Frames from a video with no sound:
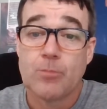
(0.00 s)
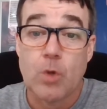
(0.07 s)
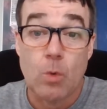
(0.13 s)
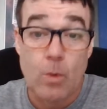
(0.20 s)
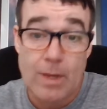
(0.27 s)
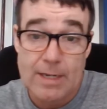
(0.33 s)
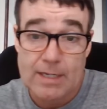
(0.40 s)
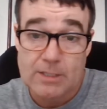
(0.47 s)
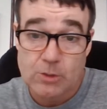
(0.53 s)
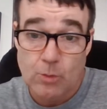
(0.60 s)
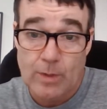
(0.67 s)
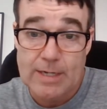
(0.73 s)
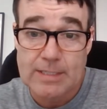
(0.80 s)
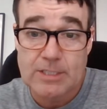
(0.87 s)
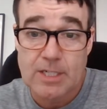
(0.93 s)
to win each
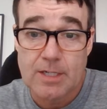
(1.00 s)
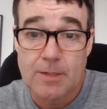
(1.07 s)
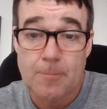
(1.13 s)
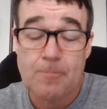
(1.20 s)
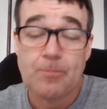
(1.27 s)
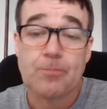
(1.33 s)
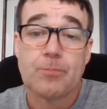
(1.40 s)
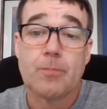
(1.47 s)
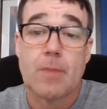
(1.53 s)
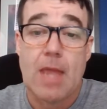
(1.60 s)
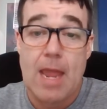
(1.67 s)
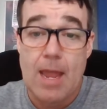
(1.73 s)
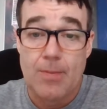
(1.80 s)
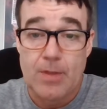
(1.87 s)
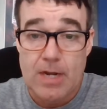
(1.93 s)
region
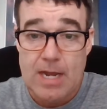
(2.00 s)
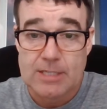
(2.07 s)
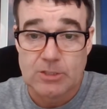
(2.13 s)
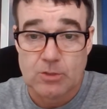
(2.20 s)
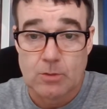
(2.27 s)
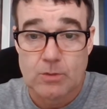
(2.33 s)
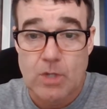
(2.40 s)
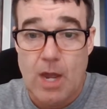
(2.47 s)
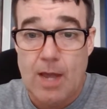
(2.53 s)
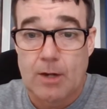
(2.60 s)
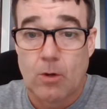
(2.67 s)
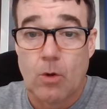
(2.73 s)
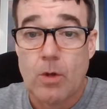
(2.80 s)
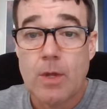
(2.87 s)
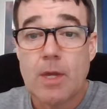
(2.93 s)
and the national
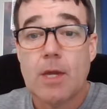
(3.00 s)
title.